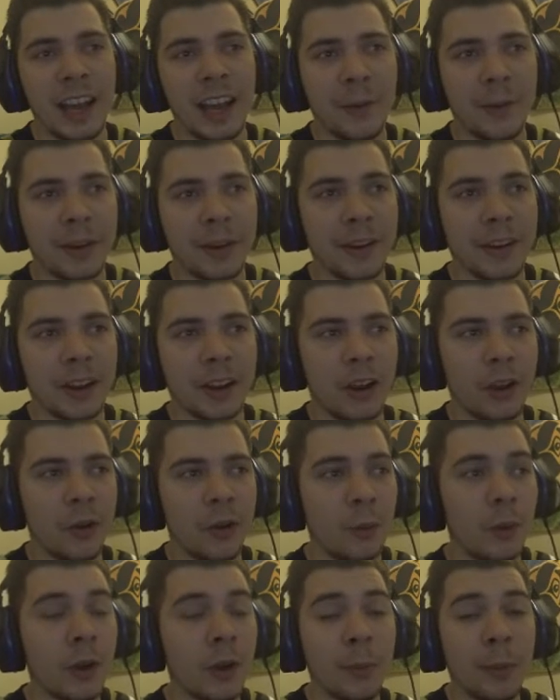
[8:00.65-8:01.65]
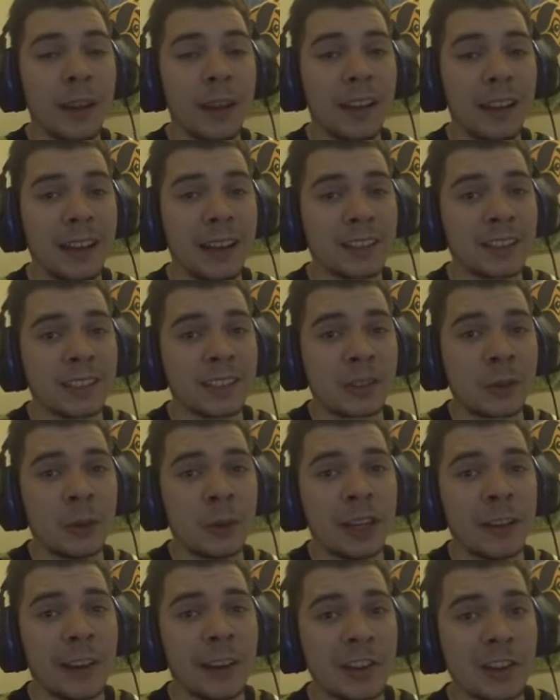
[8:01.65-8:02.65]
and we're going to go, we'll be in Leicester
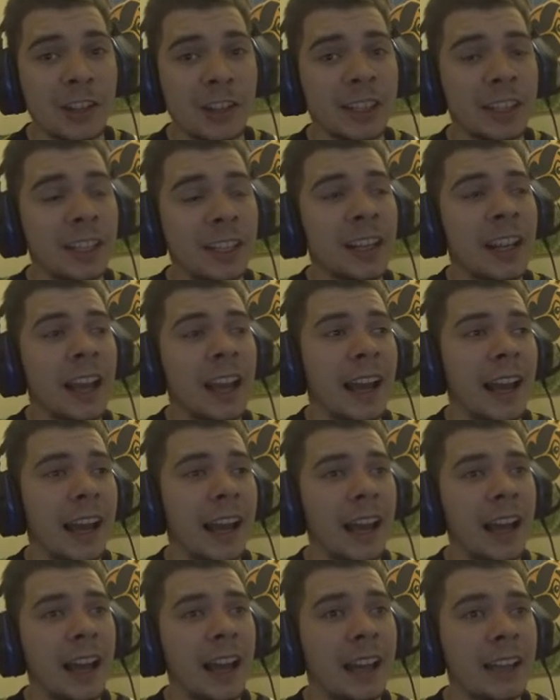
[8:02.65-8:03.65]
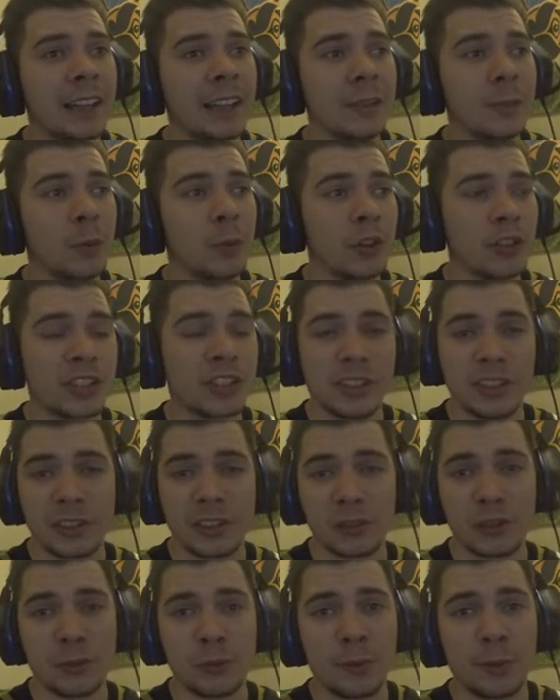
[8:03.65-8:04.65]
Square actually, uh, watching the
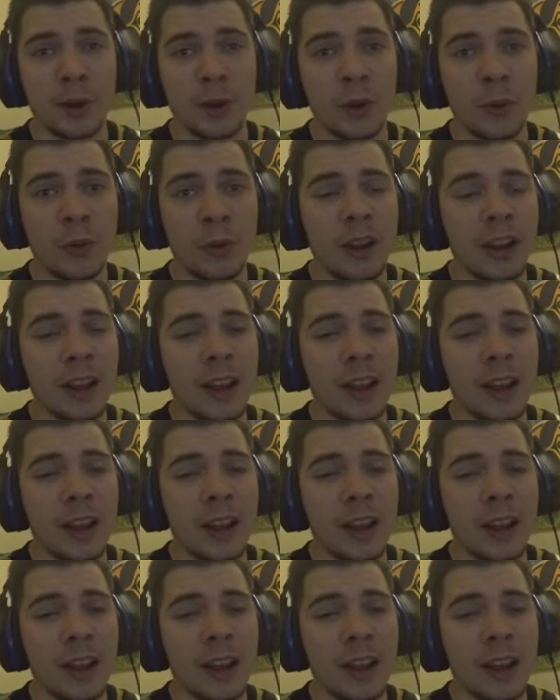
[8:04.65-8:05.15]
Super Bowl.